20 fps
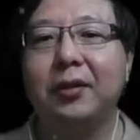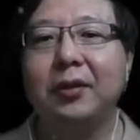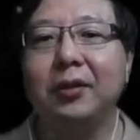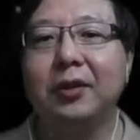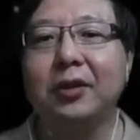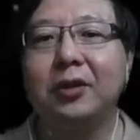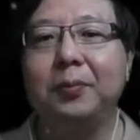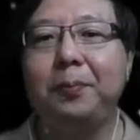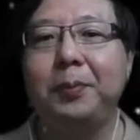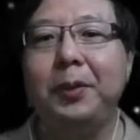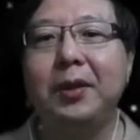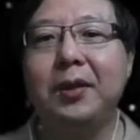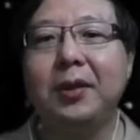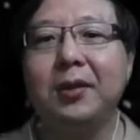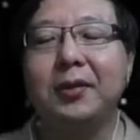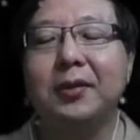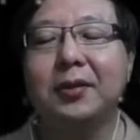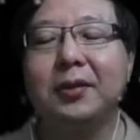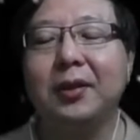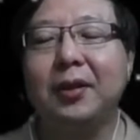the speed
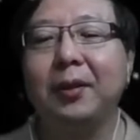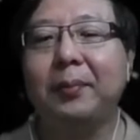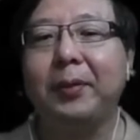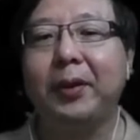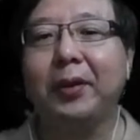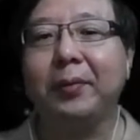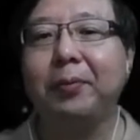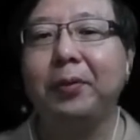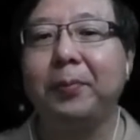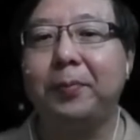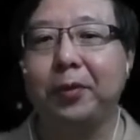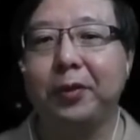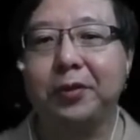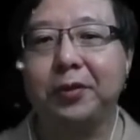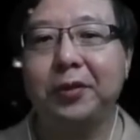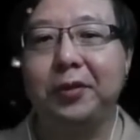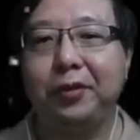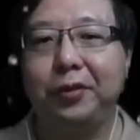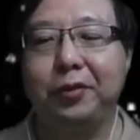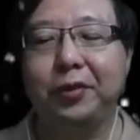is about
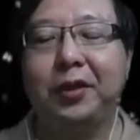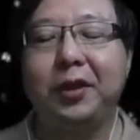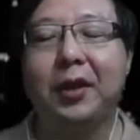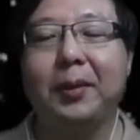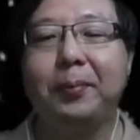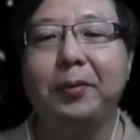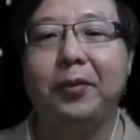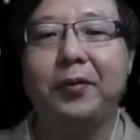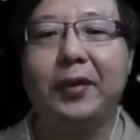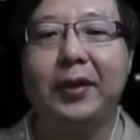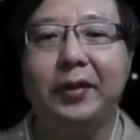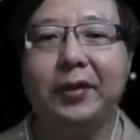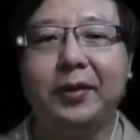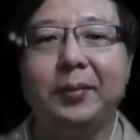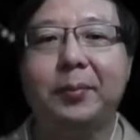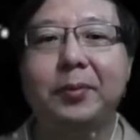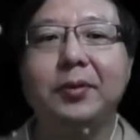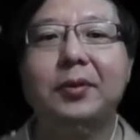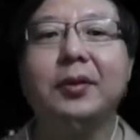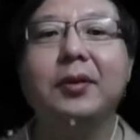proportional to the number of
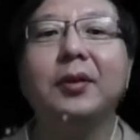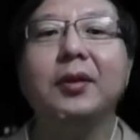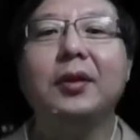items.